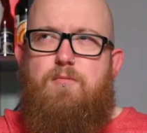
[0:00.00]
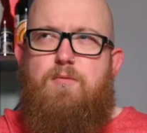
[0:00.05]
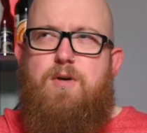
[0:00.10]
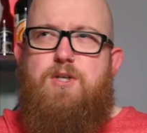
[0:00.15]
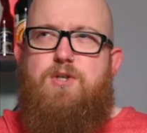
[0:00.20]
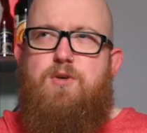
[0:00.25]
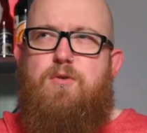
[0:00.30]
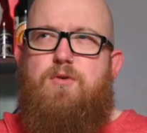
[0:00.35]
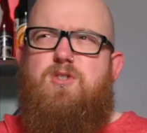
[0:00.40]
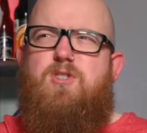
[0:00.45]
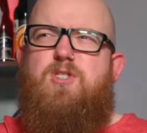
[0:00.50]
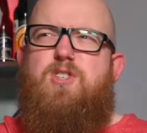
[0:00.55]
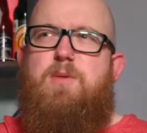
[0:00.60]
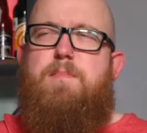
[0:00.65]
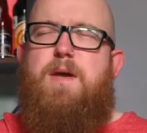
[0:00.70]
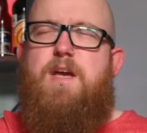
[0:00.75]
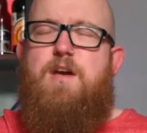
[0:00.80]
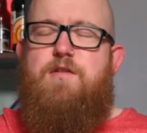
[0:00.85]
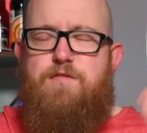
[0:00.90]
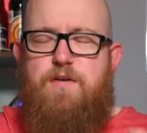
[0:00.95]
sure. There's just a
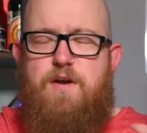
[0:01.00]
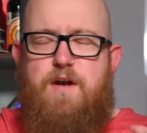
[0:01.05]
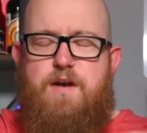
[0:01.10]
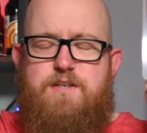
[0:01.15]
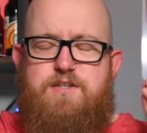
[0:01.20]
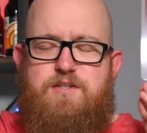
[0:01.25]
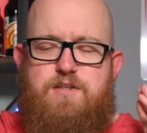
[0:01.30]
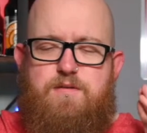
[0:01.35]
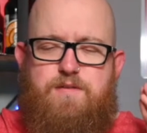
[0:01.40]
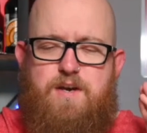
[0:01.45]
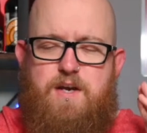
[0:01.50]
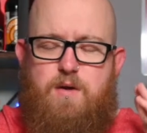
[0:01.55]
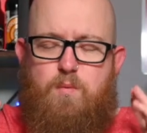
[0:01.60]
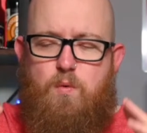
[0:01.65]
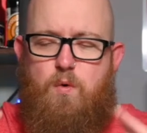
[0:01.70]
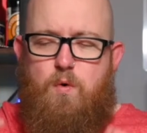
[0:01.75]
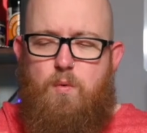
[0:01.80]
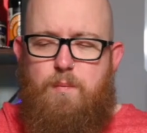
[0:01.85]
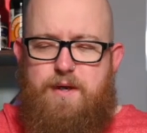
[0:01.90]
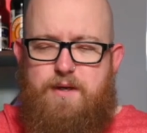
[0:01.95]
bit of a severe
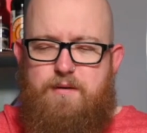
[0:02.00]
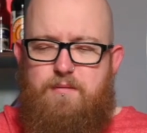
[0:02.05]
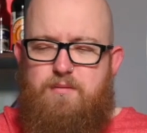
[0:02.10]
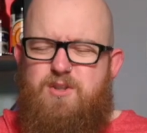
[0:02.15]
warming.